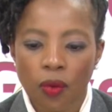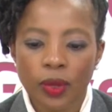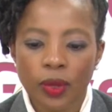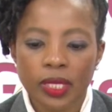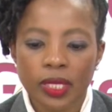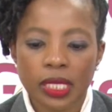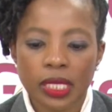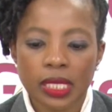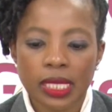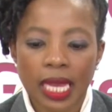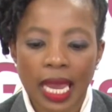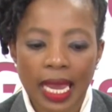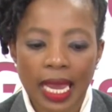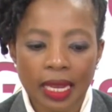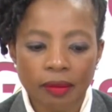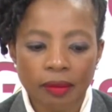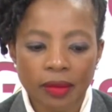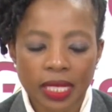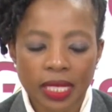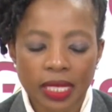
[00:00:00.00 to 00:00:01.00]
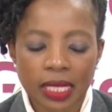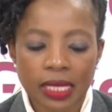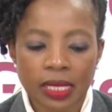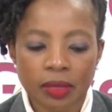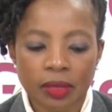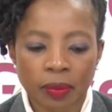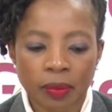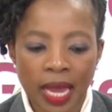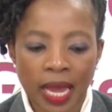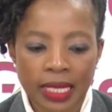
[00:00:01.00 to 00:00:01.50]
which is aimed at
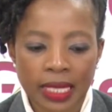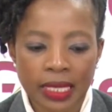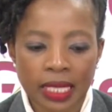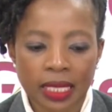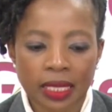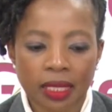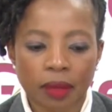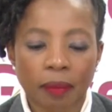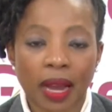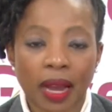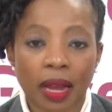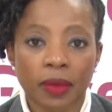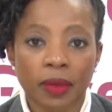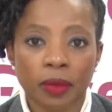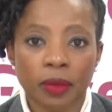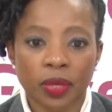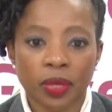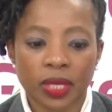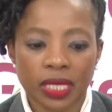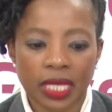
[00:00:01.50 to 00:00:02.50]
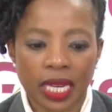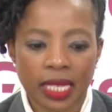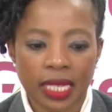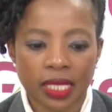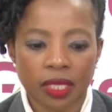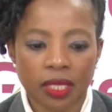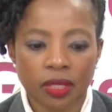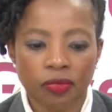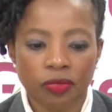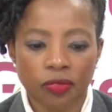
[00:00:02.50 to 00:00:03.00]
expanding the Public
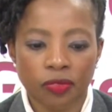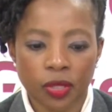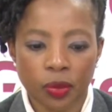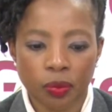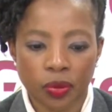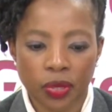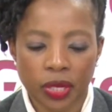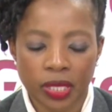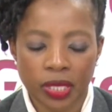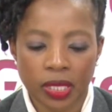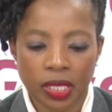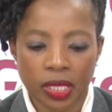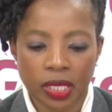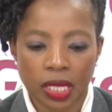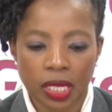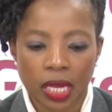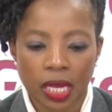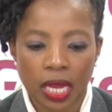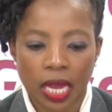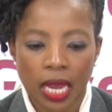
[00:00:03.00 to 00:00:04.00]
Protector's footprint